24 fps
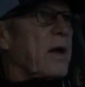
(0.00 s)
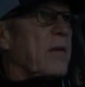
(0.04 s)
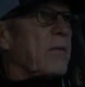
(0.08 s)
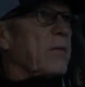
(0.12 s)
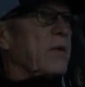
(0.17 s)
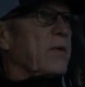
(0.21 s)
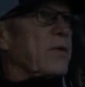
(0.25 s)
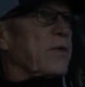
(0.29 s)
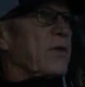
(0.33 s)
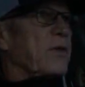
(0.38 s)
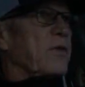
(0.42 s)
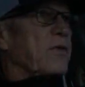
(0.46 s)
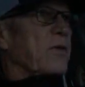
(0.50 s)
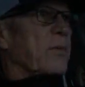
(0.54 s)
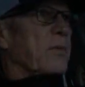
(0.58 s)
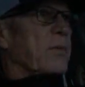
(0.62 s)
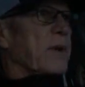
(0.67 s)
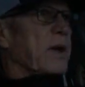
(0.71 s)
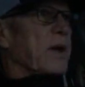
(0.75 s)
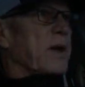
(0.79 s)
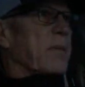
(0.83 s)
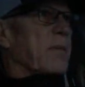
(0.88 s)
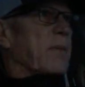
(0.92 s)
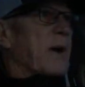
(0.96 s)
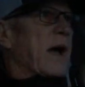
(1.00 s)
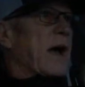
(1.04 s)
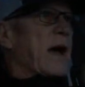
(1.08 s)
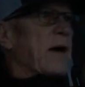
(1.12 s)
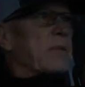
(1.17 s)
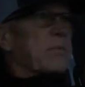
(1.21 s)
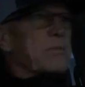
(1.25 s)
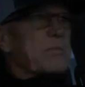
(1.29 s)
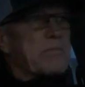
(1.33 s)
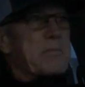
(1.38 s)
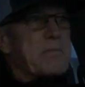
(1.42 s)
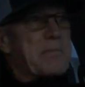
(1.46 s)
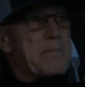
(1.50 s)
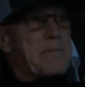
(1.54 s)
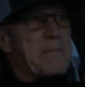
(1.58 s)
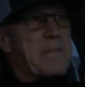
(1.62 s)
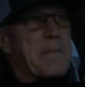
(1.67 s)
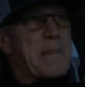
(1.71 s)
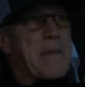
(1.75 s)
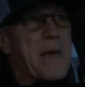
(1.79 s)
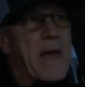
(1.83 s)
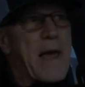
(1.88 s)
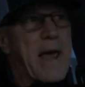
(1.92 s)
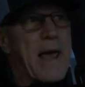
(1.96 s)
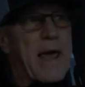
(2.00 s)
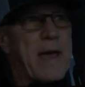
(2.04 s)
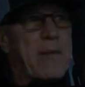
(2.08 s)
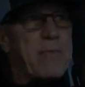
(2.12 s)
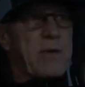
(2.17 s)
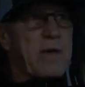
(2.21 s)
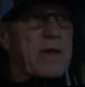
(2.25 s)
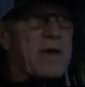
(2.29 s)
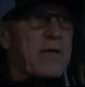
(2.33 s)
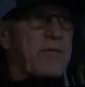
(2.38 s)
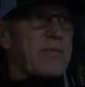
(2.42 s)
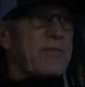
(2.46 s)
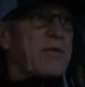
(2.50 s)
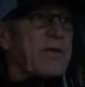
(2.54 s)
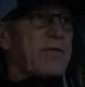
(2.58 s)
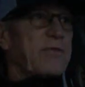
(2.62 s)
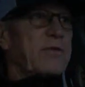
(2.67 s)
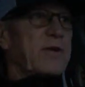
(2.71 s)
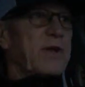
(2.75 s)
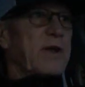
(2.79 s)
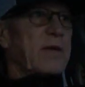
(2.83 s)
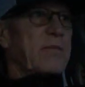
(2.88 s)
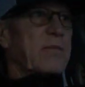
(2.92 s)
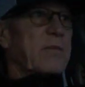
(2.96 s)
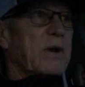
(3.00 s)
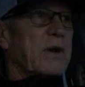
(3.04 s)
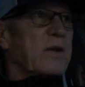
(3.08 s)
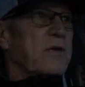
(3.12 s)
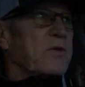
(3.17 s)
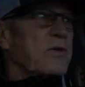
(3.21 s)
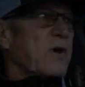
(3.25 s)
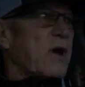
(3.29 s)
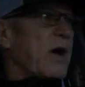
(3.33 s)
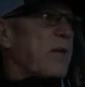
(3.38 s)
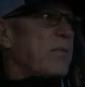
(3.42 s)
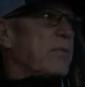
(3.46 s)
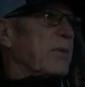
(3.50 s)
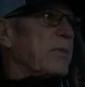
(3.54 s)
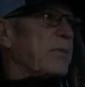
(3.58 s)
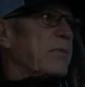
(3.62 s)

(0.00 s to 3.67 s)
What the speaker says: But this will be about maybe a 15-minute job, but